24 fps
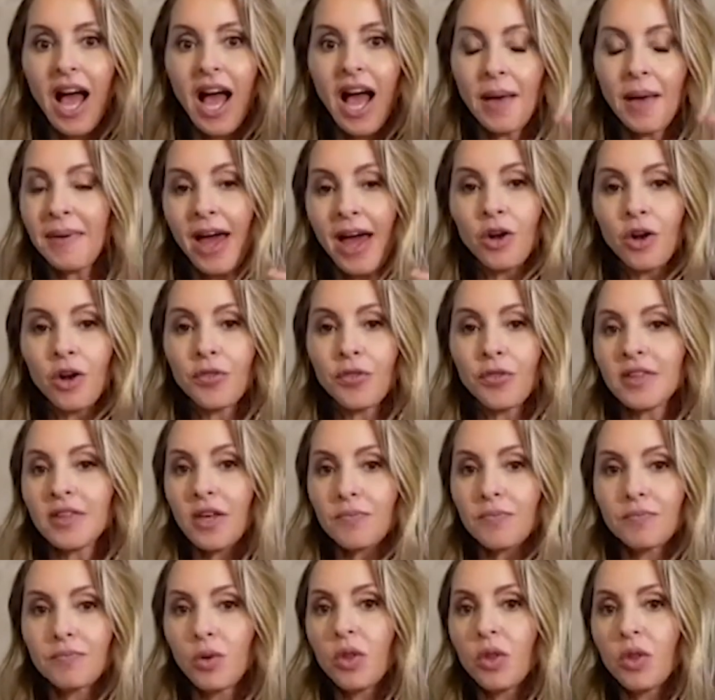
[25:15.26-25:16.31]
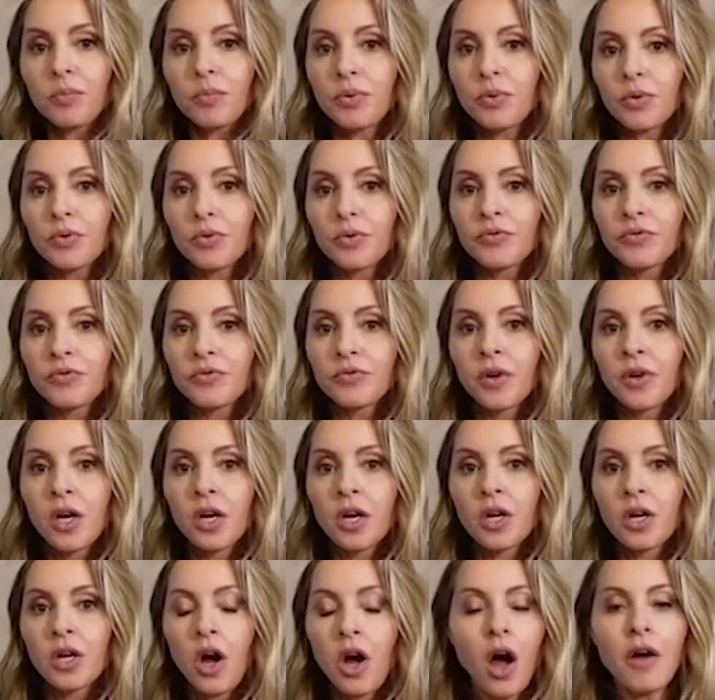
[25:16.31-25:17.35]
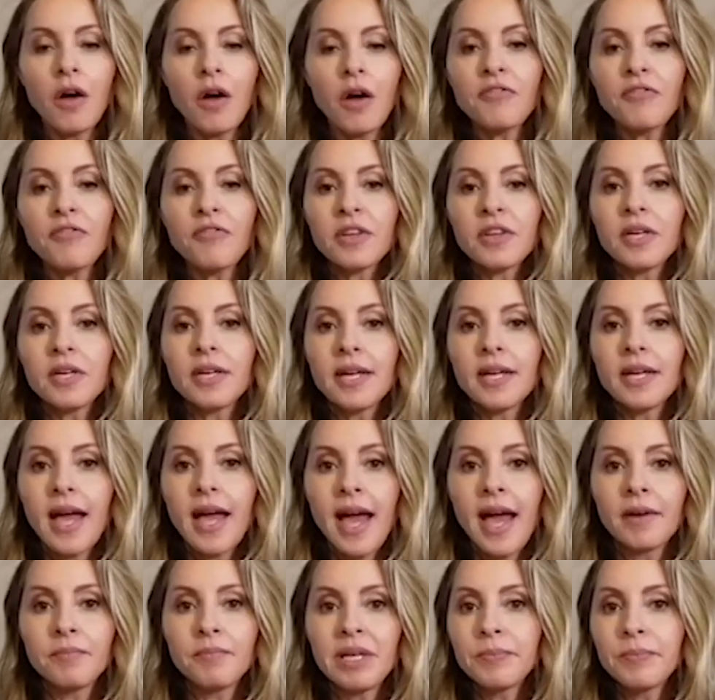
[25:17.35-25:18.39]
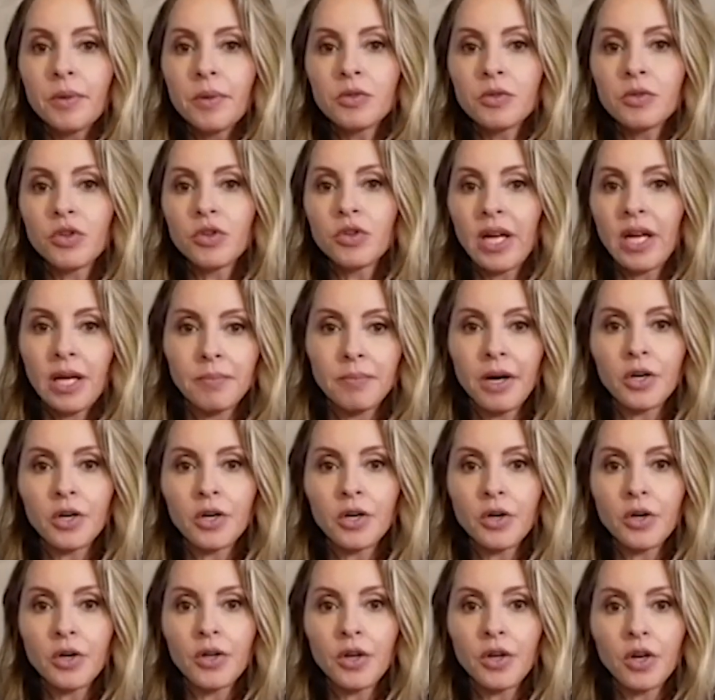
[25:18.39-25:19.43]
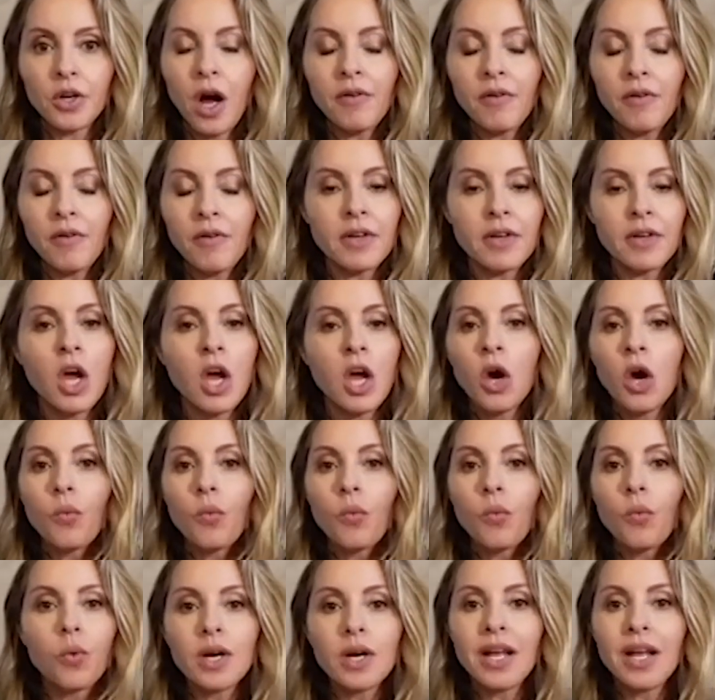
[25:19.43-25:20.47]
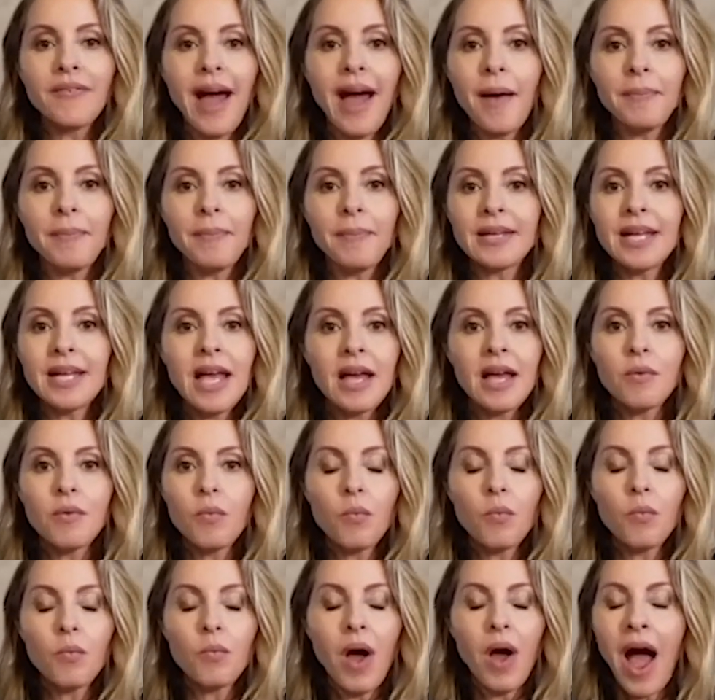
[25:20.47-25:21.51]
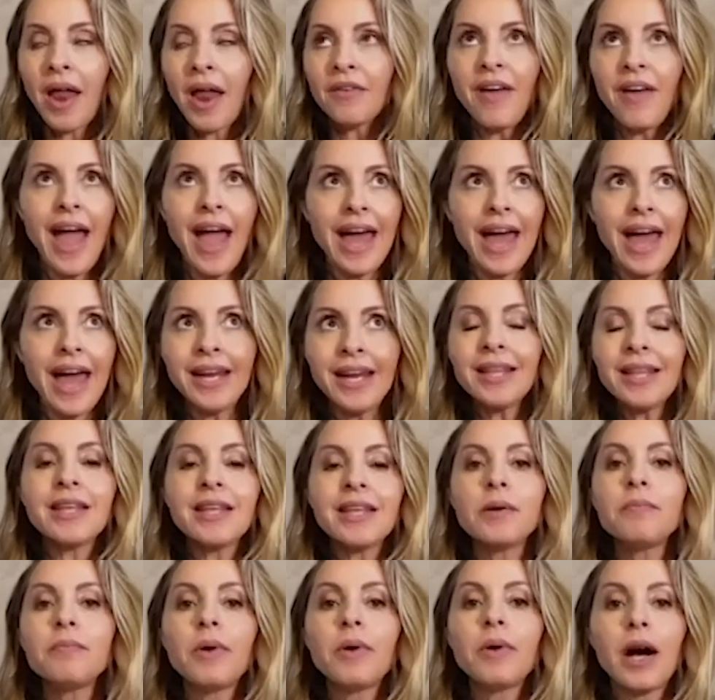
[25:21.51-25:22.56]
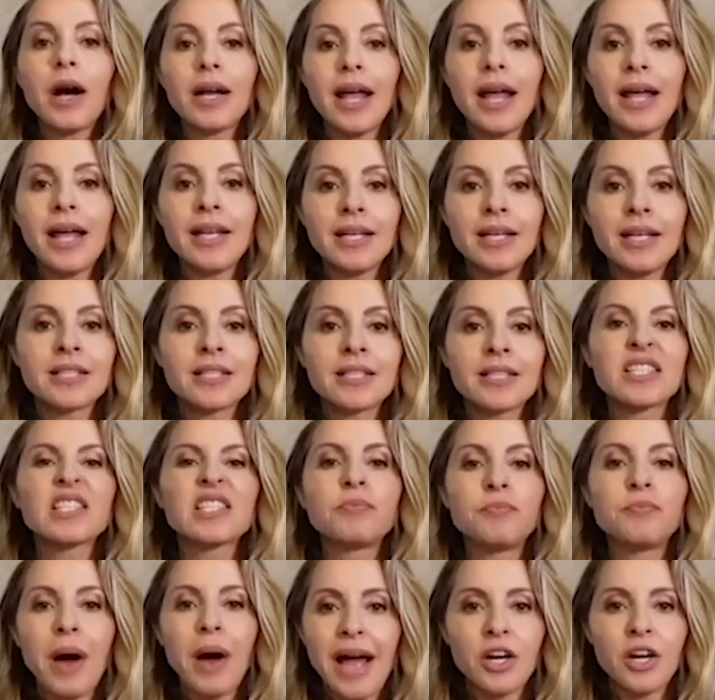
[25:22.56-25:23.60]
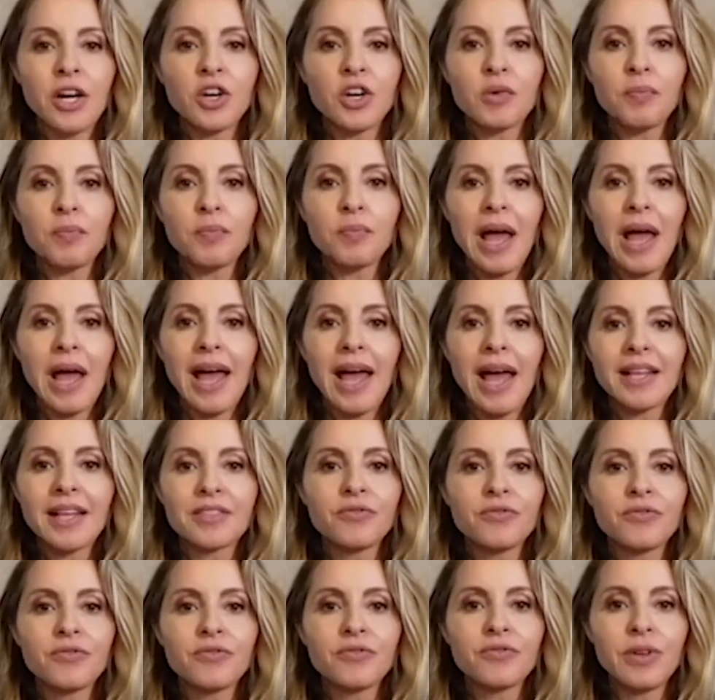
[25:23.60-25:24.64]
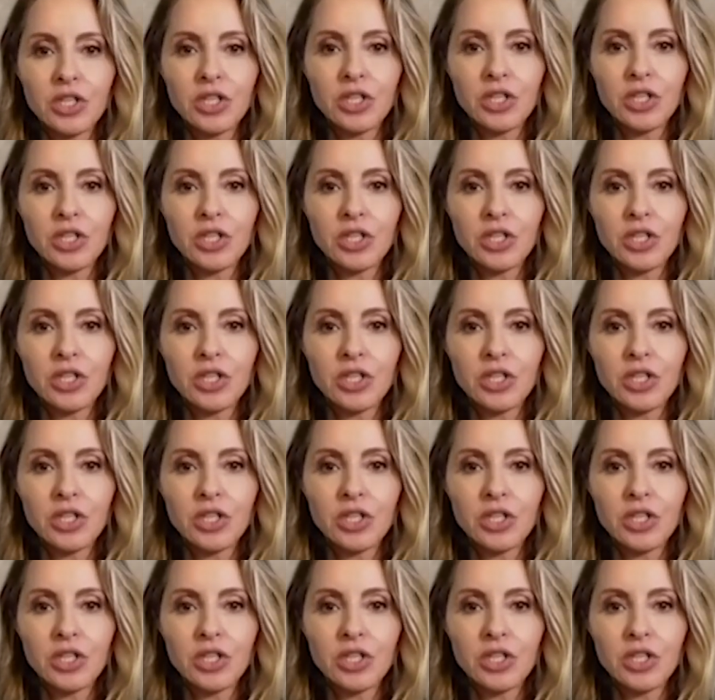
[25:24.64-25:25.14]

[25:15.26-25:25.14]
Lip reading: I mean, I don't think that bulletproof coffee and people drinking butter in their coffee would have happened out of anything but an inspired man's vision.